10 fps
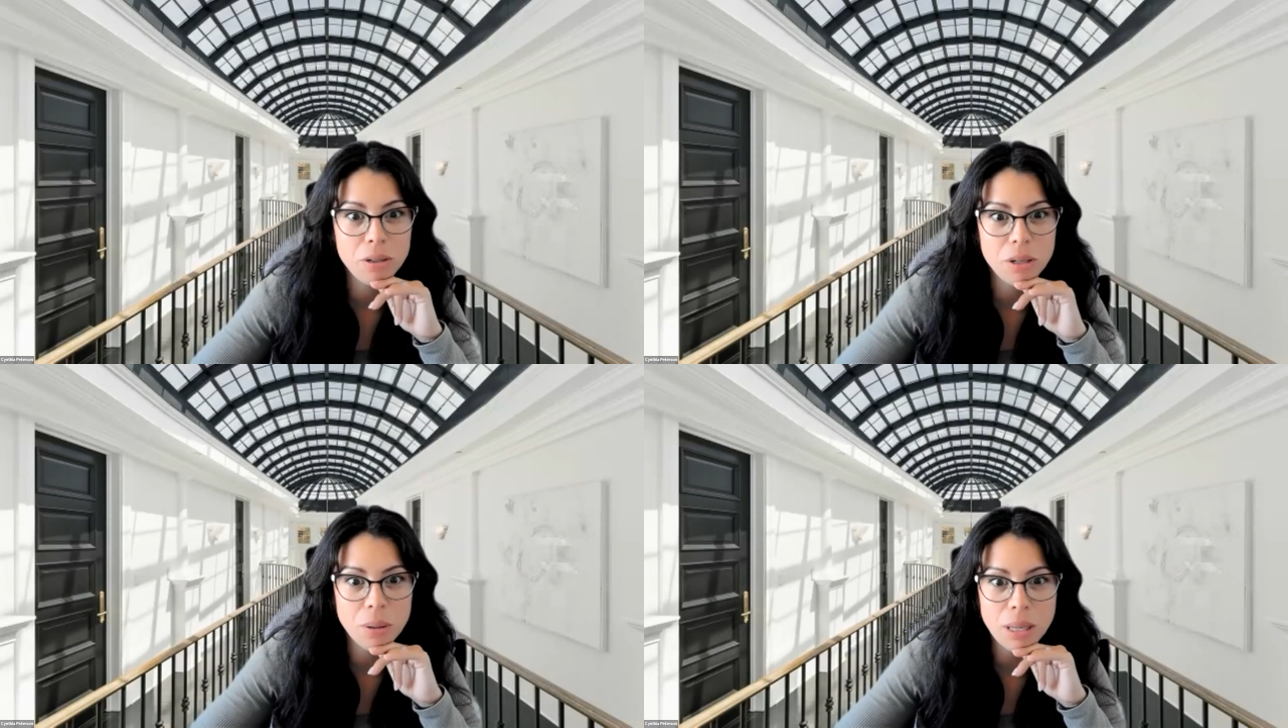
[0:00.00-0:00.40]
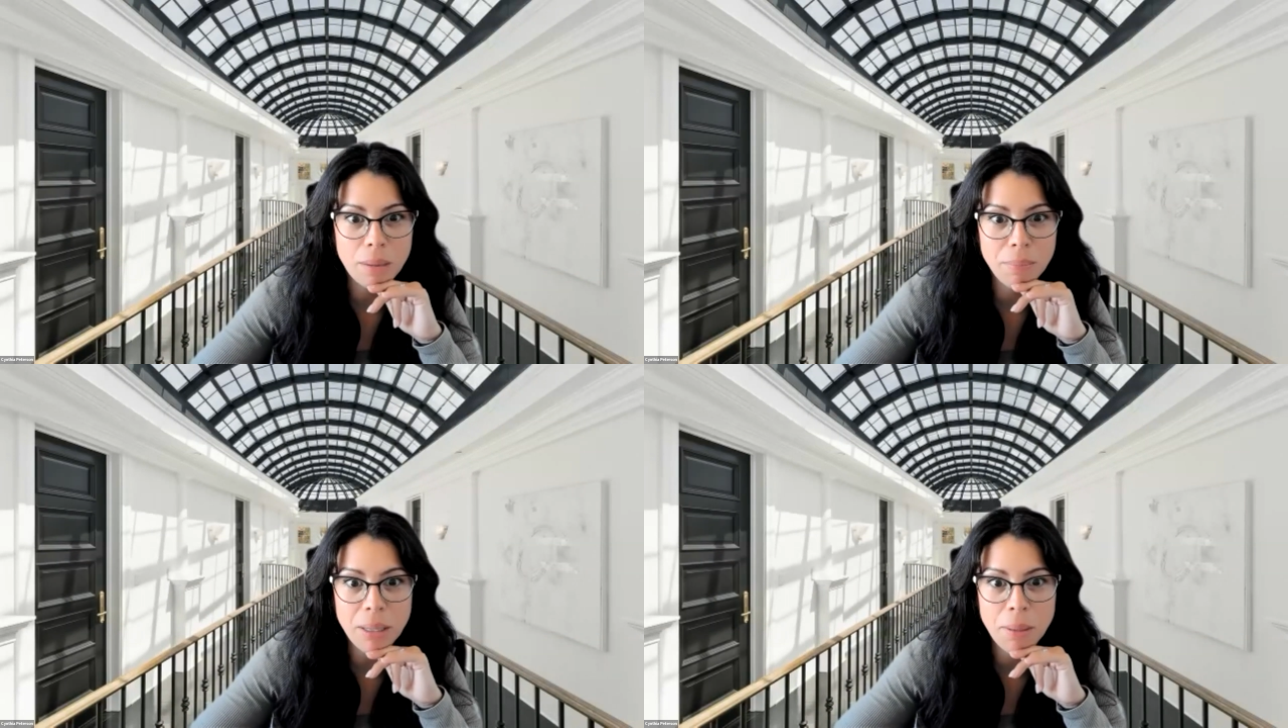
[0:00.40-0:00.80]
So
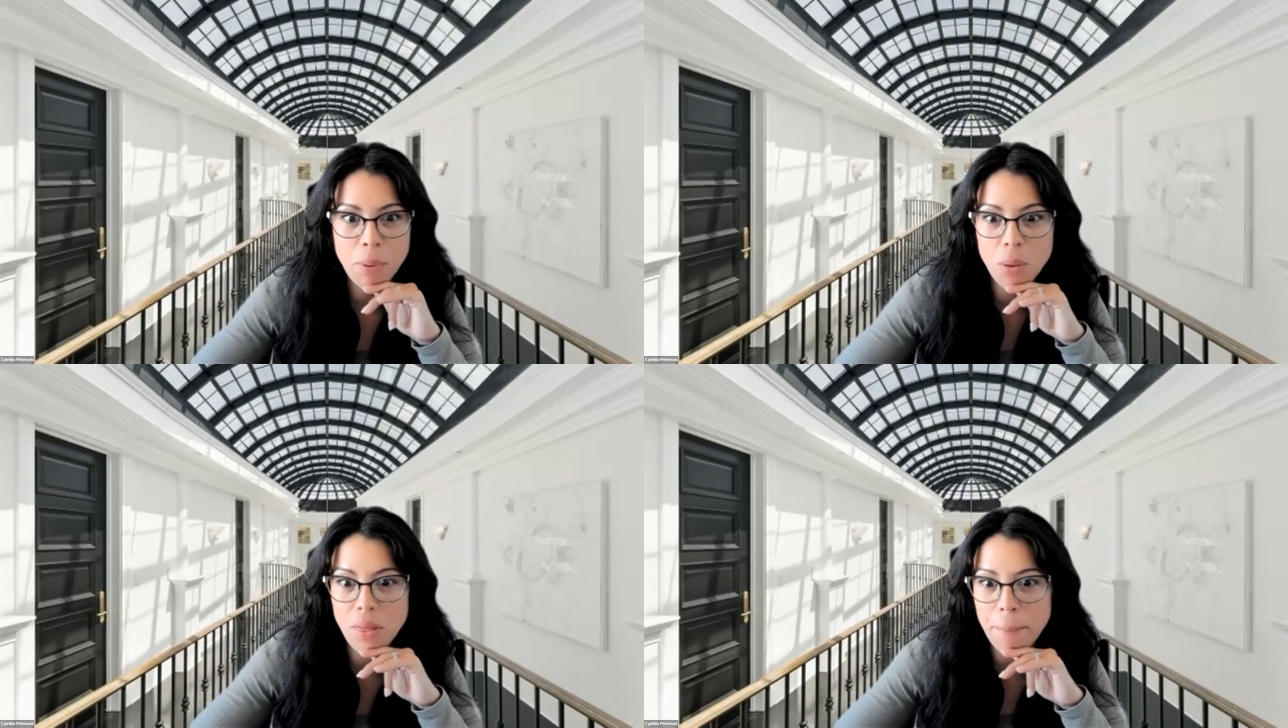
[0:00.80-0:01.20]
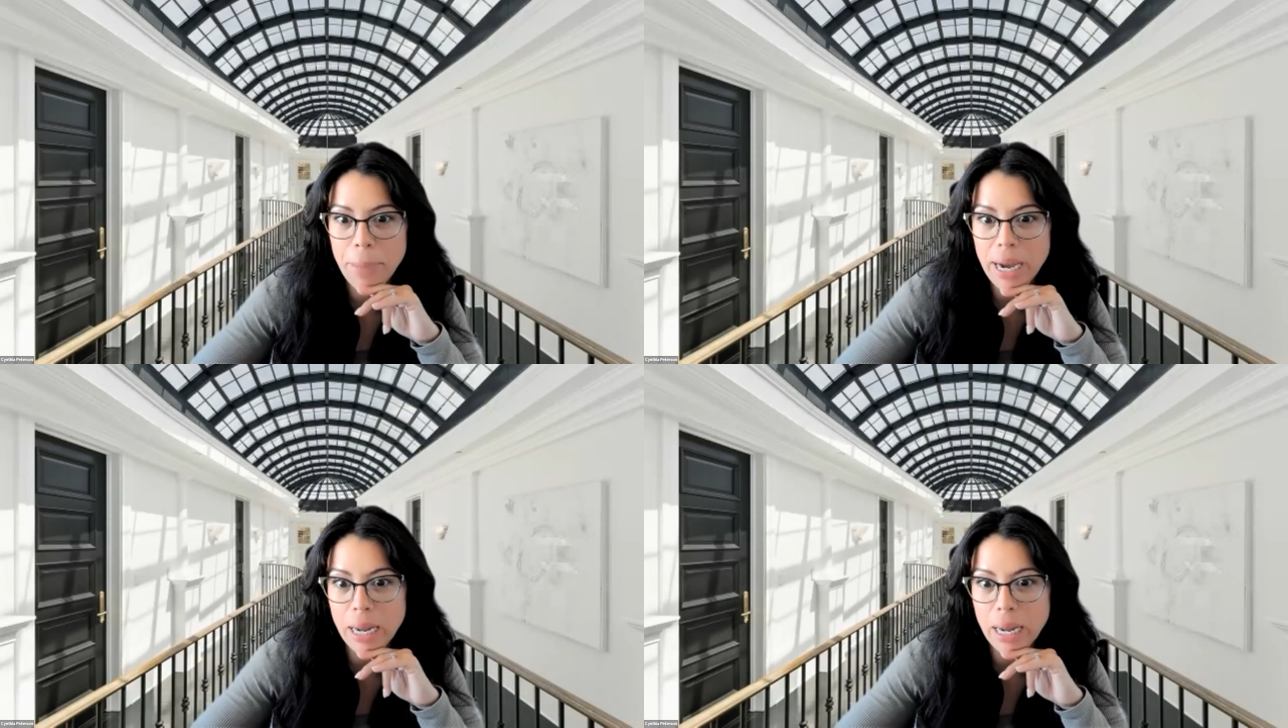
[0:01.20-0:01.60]
let me pull that
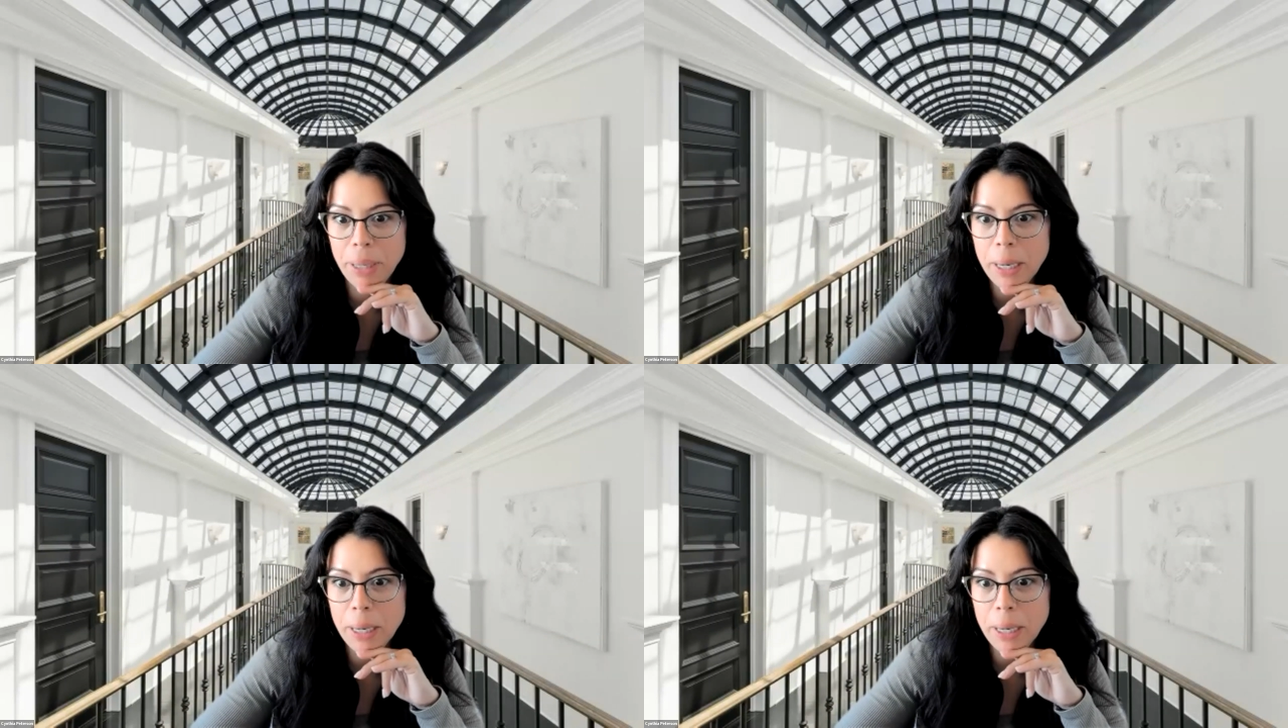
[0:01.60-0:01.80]
back up